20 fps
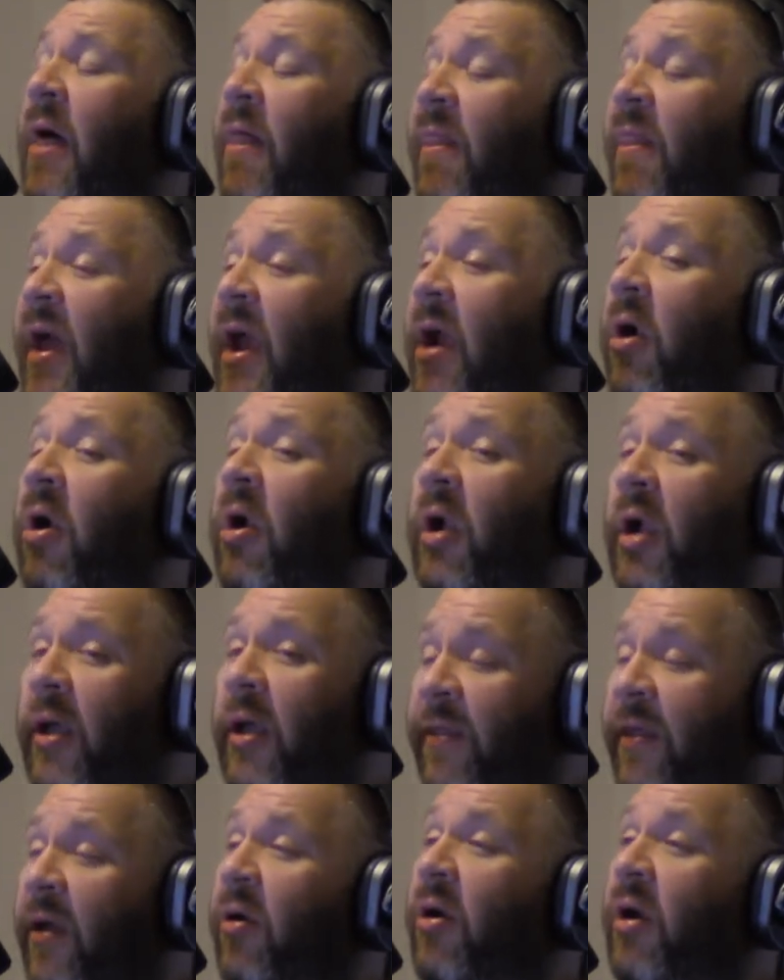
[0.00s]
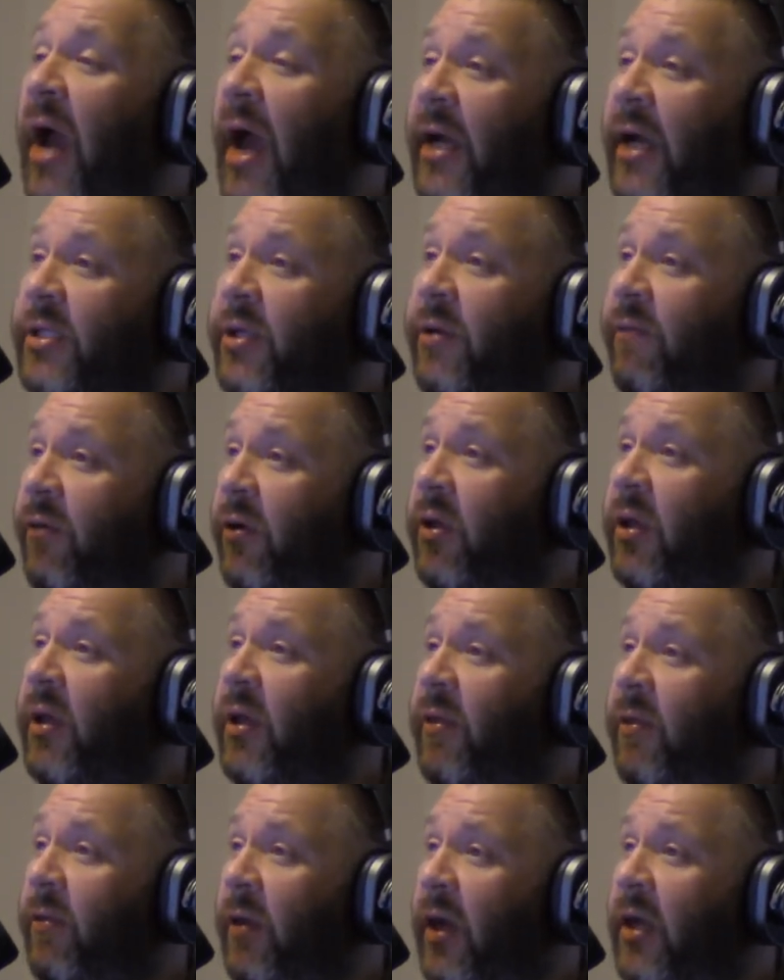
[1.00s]
There, there are actually
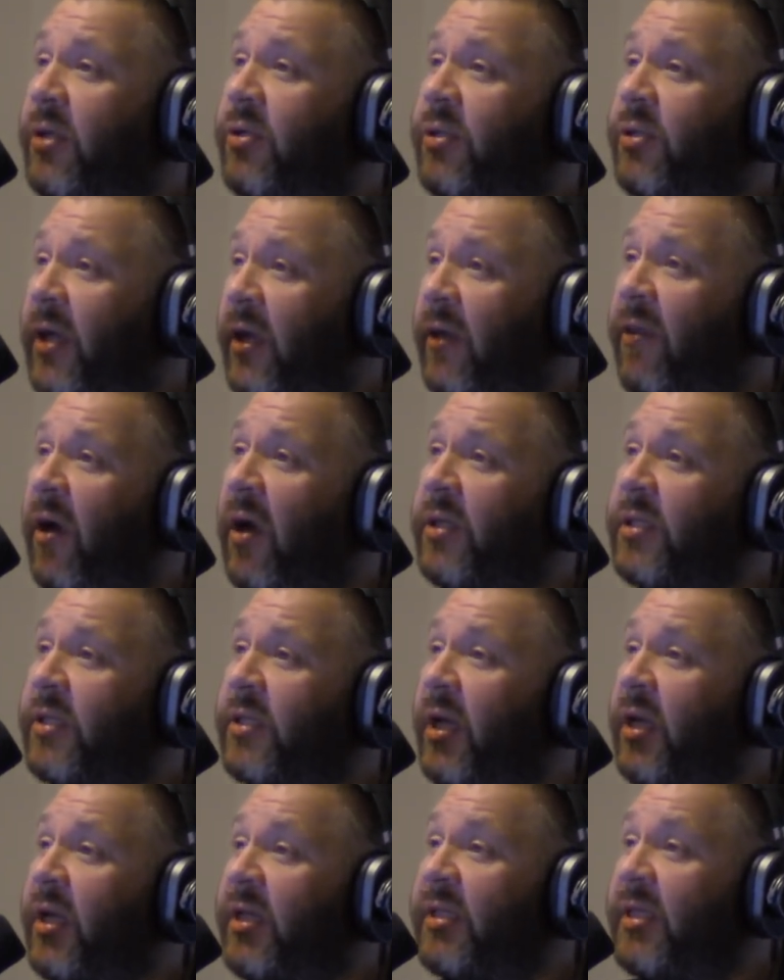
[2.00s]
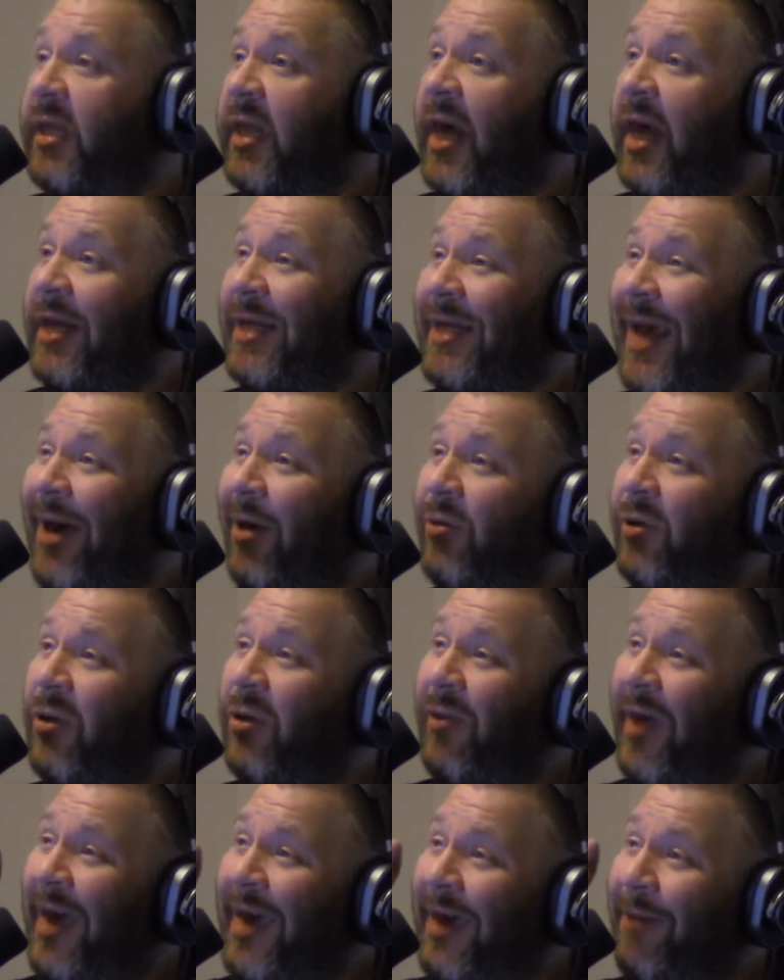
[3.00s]
really interesting thought studies that tell you
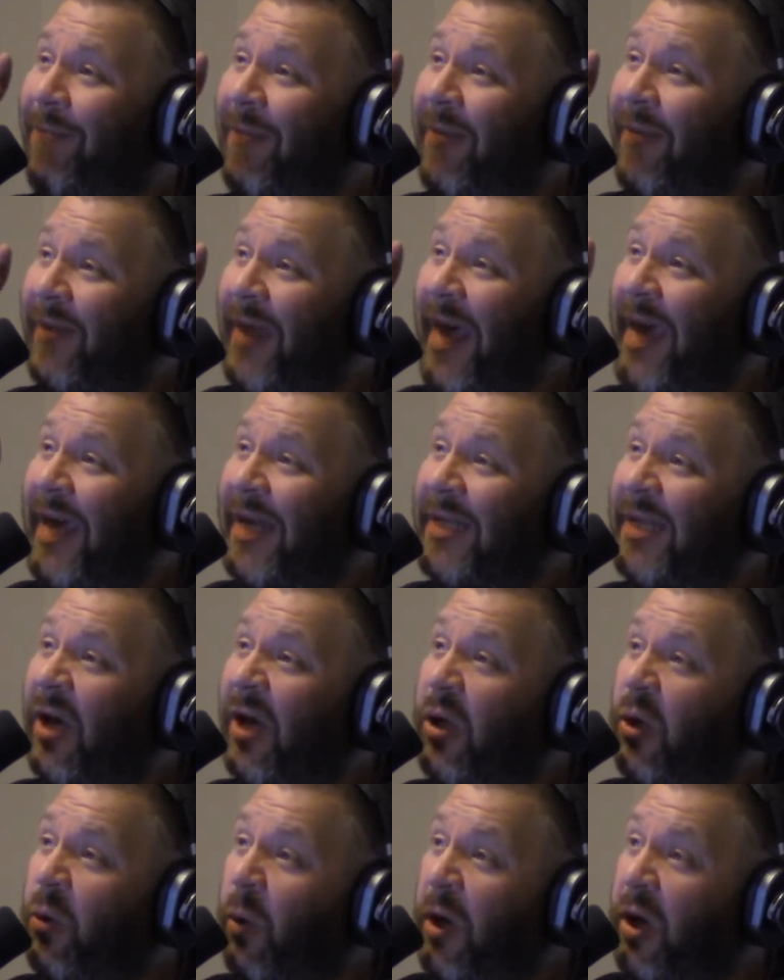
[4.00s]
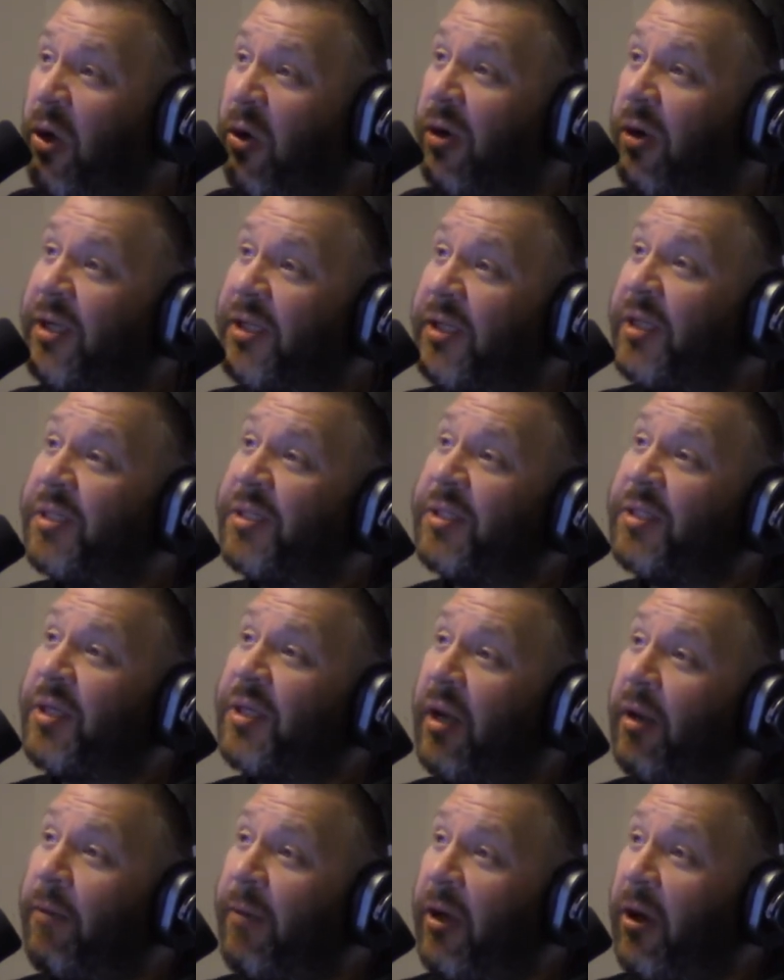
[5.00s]
they can they can tell you what your decision is
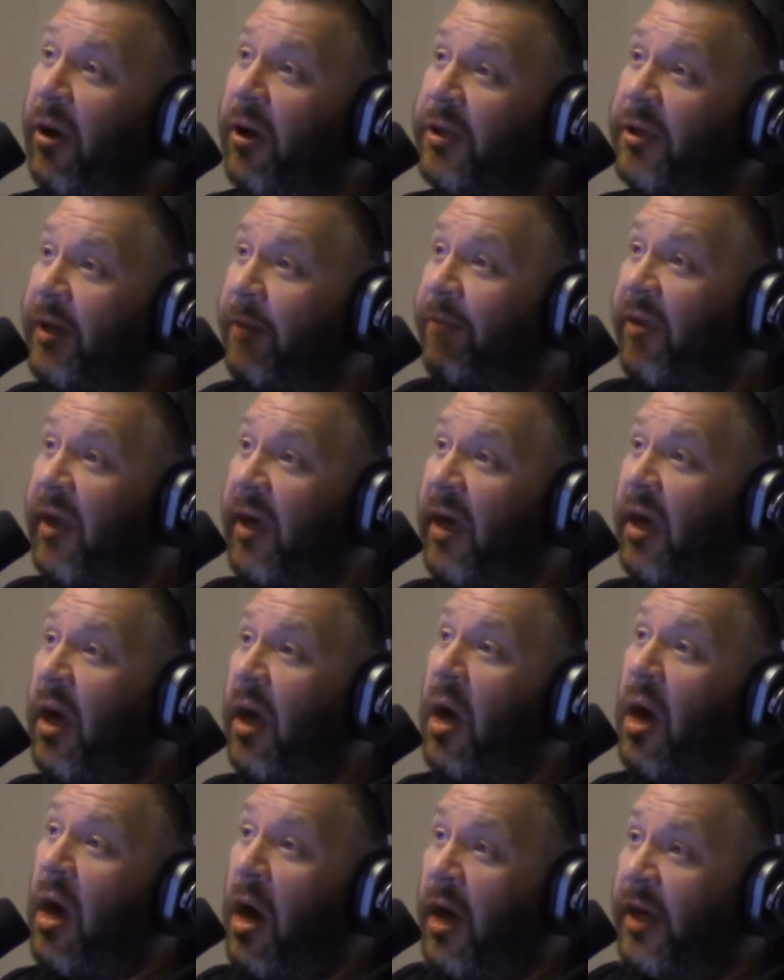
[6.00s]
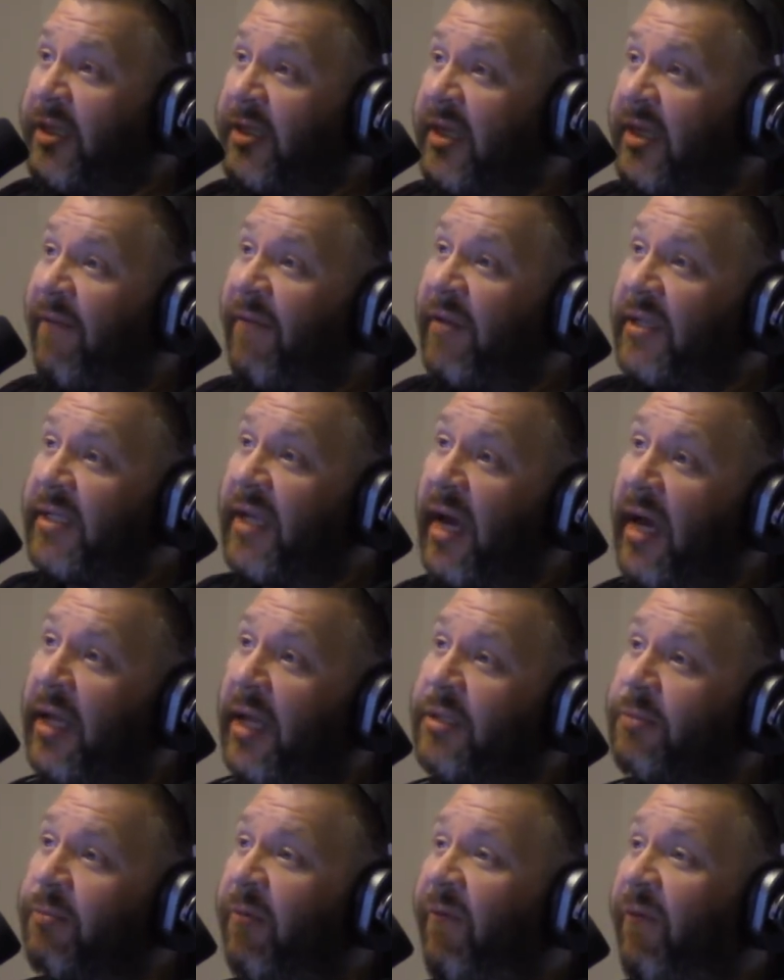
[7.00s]
going to be on something seven
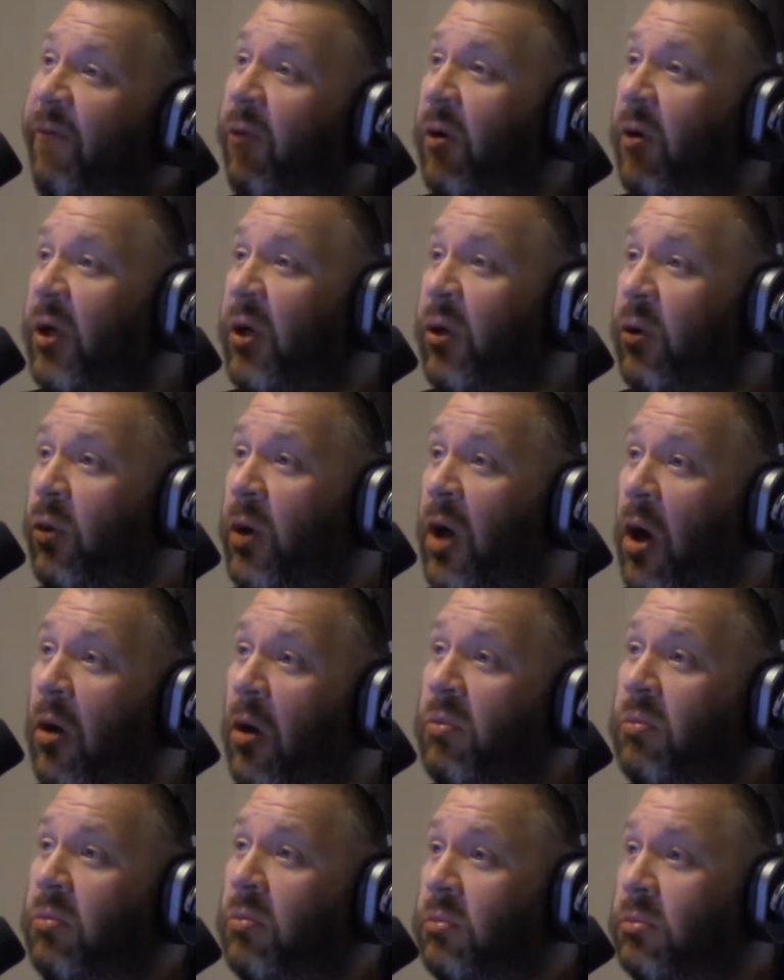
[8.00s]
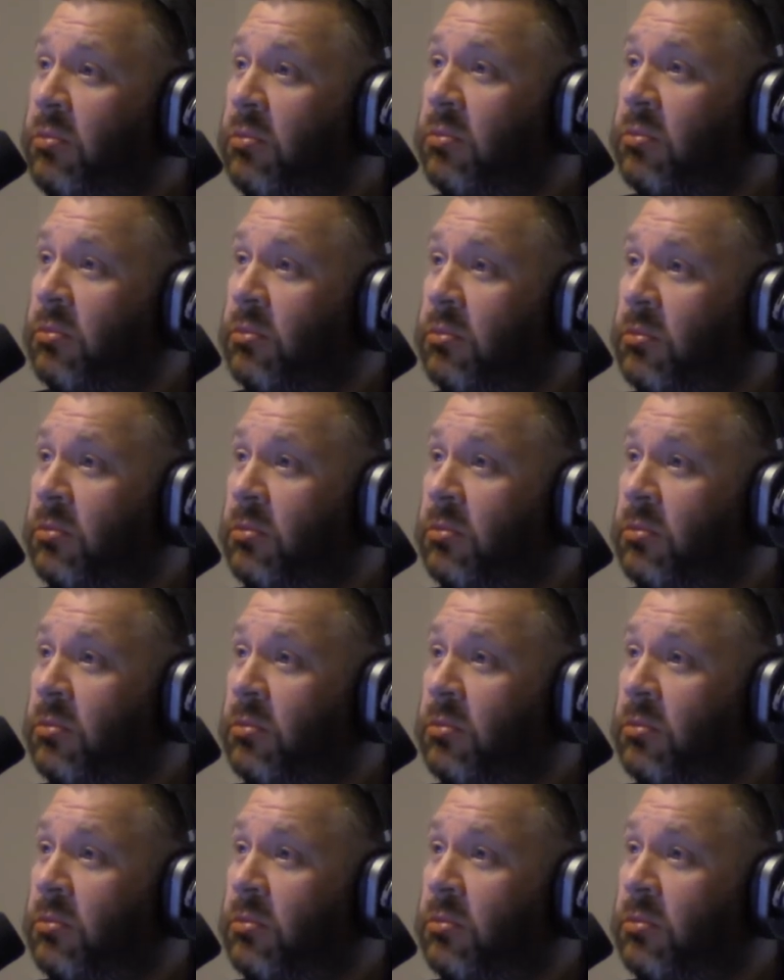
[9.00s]
seconds before you know. What?